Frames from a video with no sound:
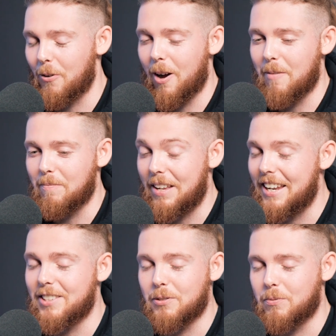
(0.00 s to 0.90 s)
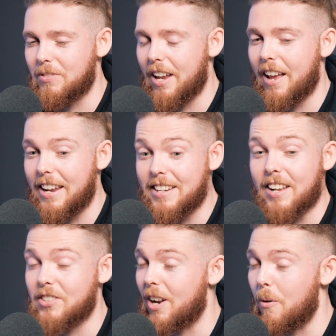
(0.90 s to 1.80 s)
So he's
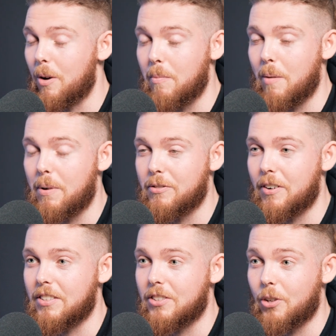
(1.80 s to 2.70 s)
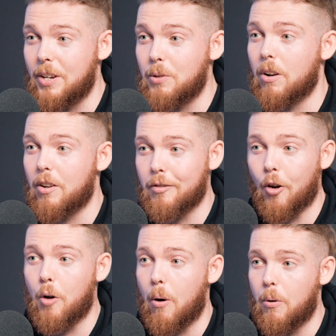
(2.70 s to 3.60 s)
actually now one of my best friends. So he's one of the
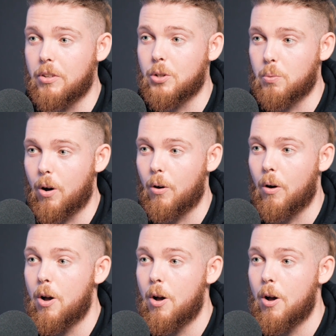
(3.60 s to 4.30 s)
flow poets as well.